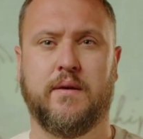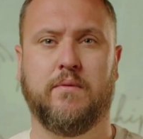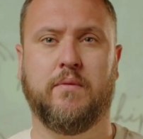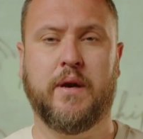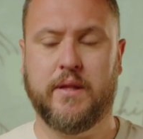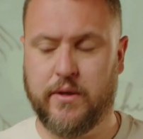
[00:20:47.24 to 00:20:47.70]

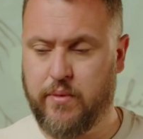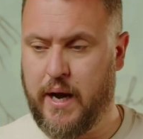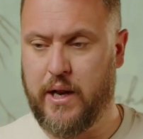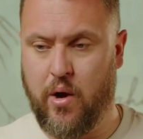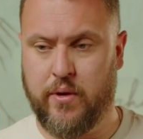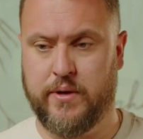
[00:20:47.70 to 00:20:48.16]
One of the
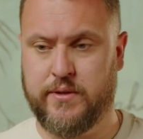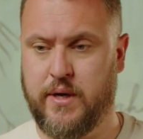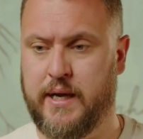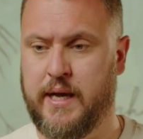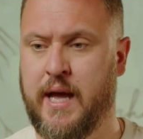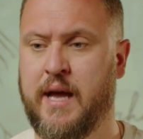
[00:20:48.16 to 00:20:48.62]
great honours
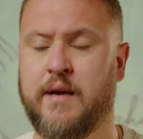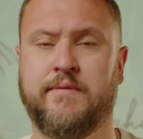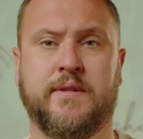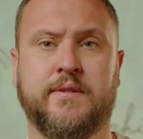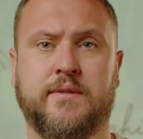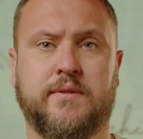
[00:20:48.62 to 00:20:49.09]
I have
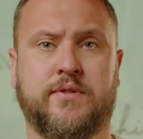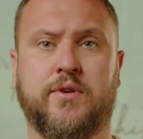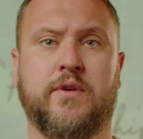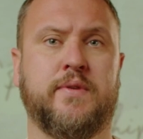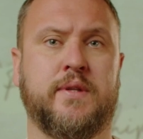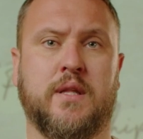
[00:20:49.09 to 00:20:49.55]
in
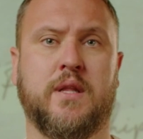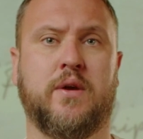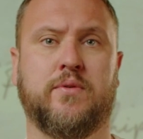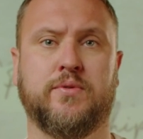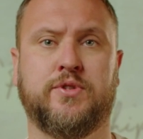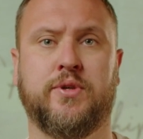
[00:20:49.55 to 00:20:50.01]
serving the
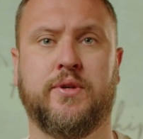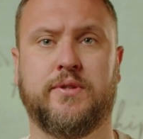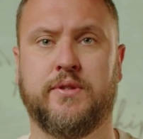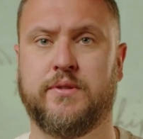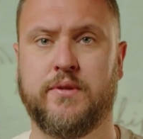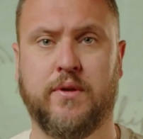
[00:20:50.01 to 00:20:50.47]
local
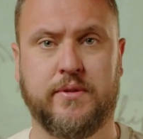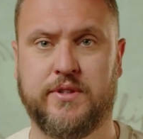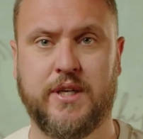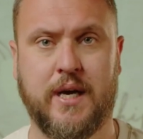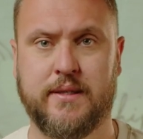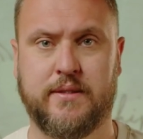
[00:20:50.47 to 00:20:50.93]
church is not
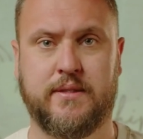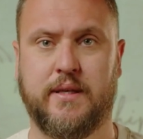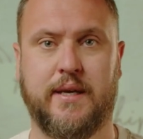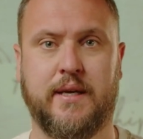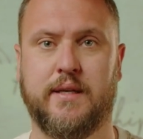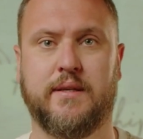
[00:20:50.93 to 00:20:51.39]
just
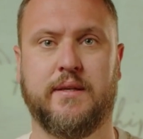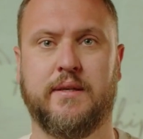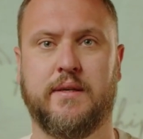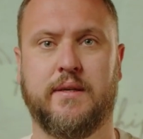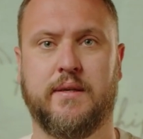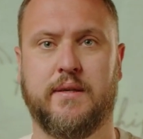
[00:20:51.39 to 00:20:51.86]

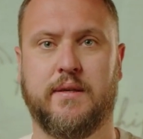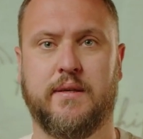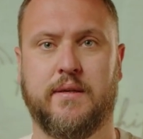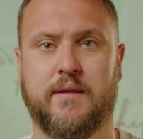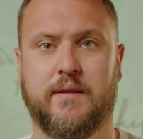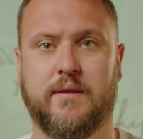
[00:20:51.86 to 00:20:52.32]
in
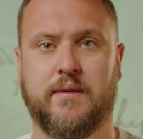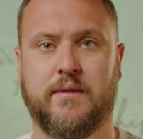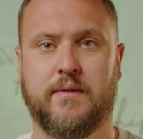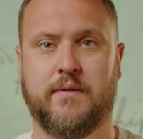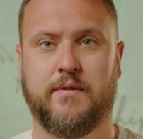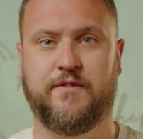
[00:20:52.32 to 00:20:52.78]

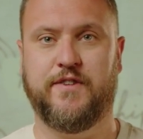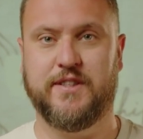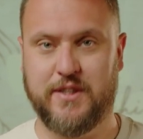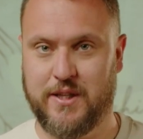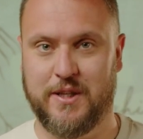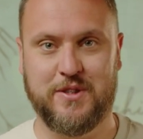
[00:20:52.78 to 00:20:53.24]

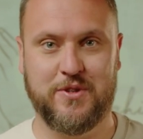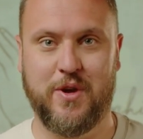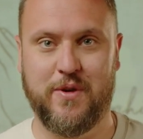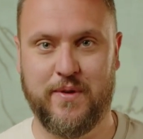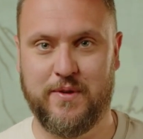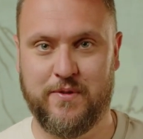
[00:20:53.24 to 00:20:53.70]
physically
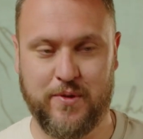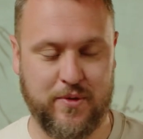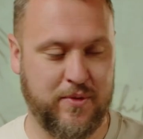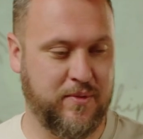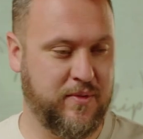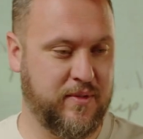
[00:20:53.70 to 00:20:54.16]
serving
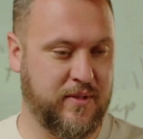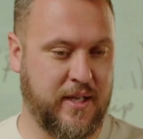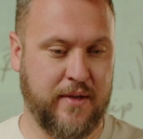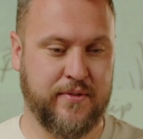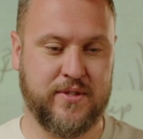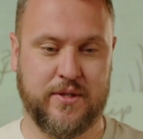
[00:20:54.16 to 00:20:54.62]
through
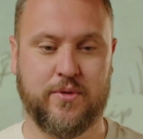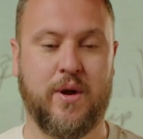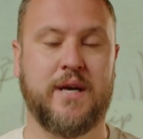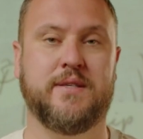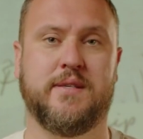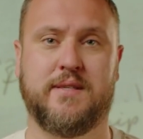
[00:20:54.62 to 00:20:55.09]
gifts and
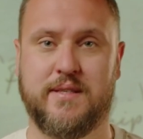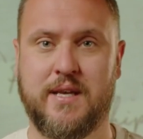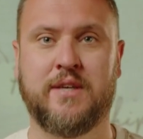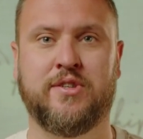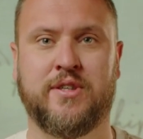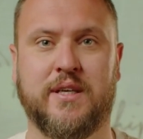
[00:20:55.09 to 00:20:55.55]
graces, it's
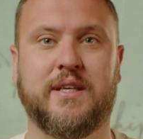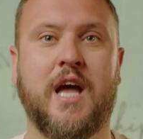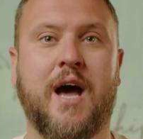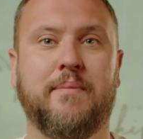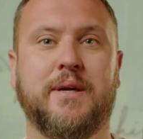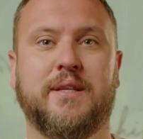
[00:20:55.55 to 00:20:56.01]
actually in
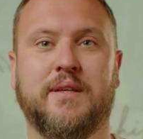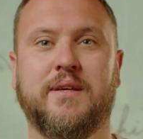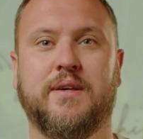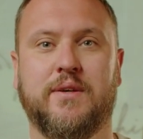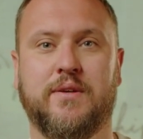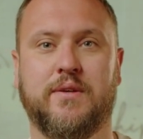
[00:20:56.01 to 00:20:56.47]
coming
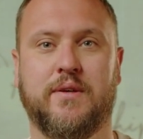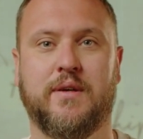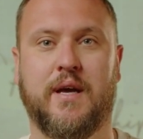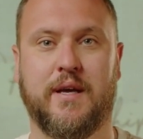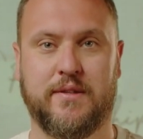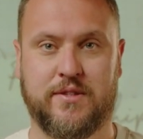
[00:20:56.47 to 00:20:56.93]

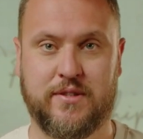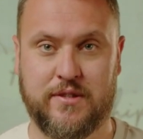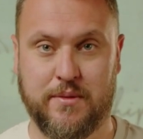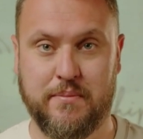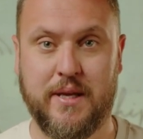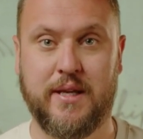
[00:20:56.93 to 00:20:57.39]
and
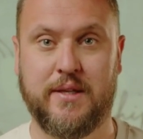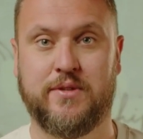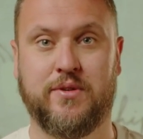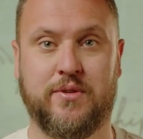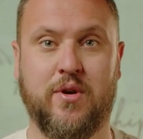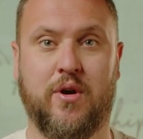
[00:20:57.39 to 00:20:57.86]
submitting
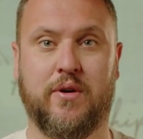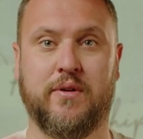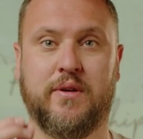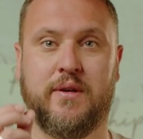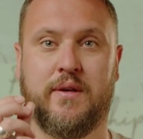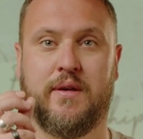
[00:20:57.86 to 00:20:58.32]
to
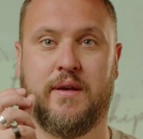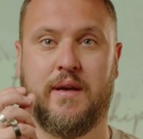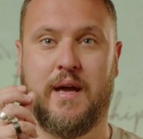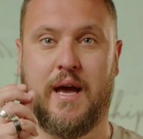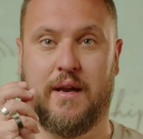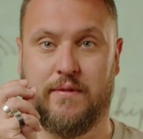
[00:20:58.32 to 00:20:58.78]
God
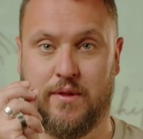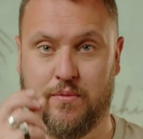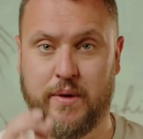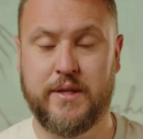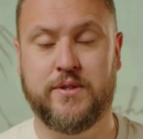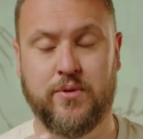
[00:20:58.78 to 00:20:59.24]
out of the
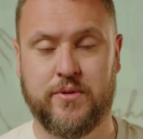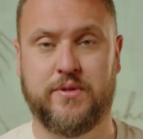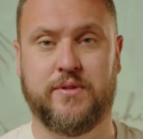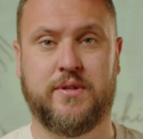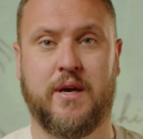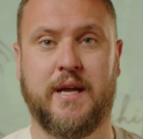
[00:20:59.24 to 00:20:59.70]

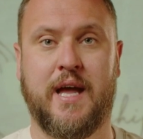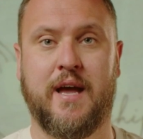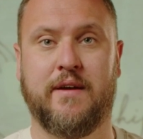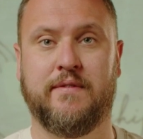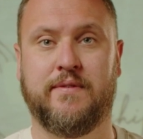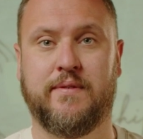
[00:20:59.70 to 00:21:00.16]
resources I
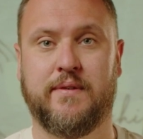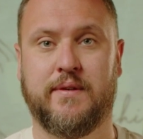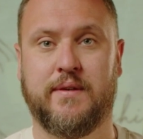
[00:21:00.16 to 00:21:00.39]
have